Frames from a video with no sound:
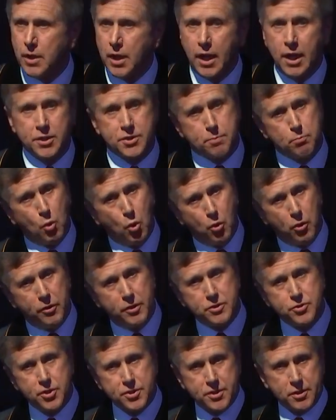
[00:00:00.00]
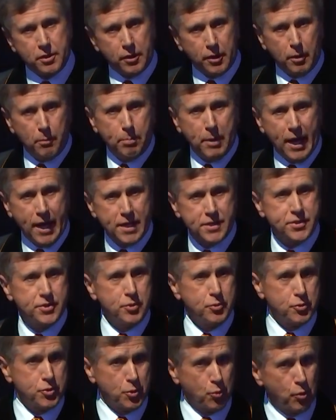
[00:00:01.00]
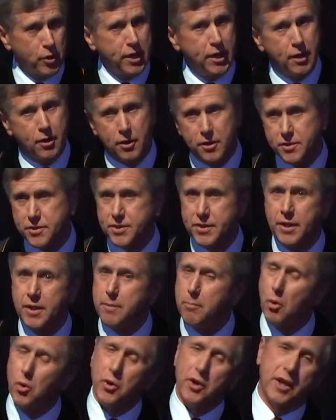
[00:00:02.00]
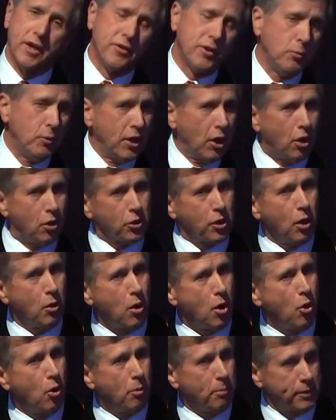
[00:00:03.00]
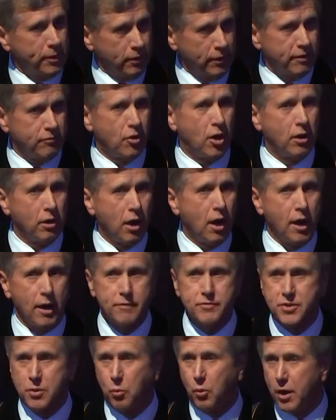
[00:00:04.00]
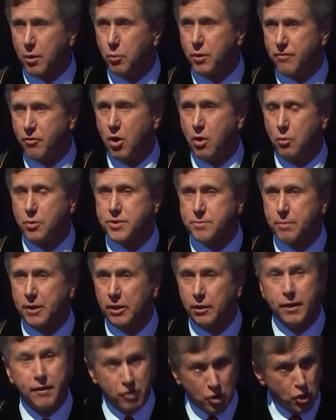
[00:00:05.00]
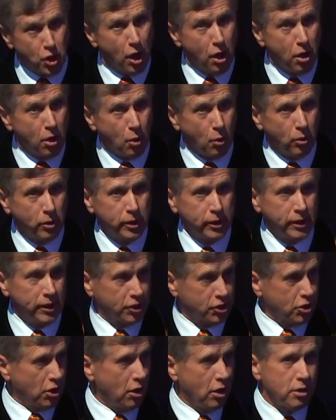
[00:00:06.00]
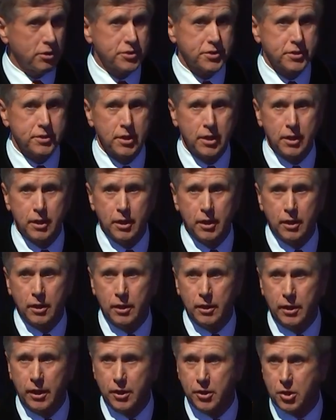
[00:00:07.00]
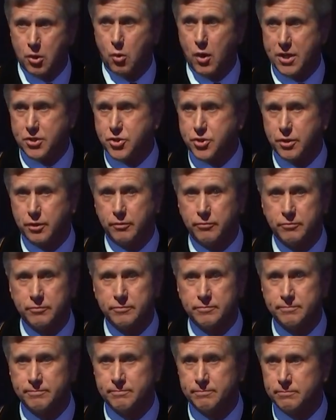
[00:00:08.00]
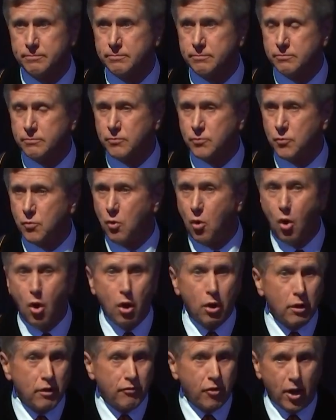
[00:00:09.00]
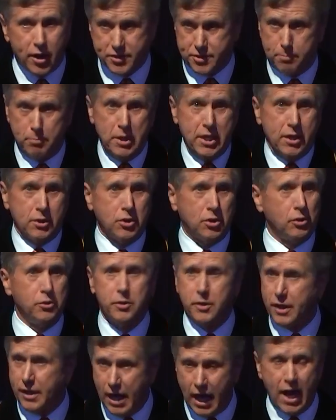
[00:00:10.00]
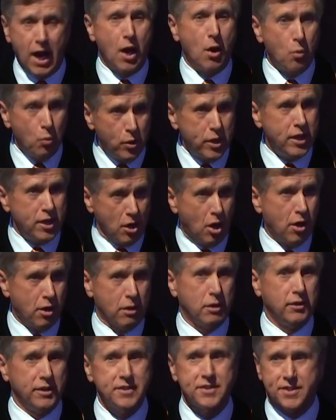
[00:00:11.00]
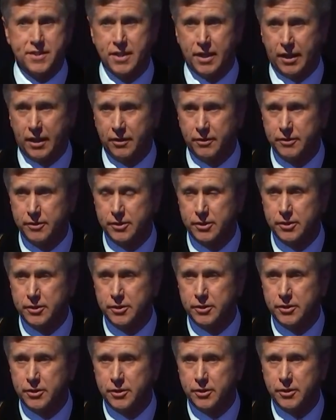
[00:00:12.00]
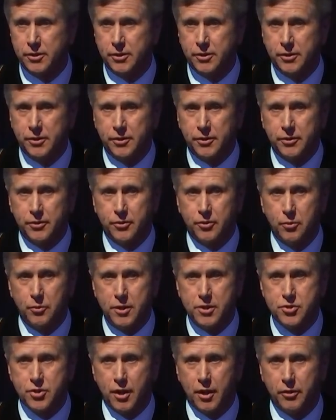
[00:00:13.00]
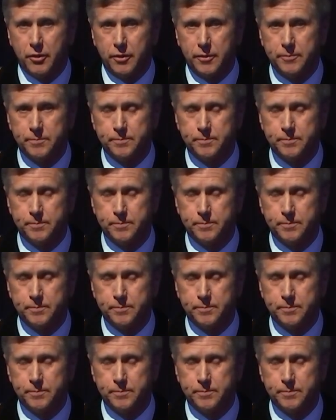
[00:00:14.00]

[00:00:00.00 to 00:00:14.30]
It's more than just a little passage you read on a Sunday morning and then we all go home and live our lives the way we've always been living. No, it calls into question all of us, me included, how we are listening to each other.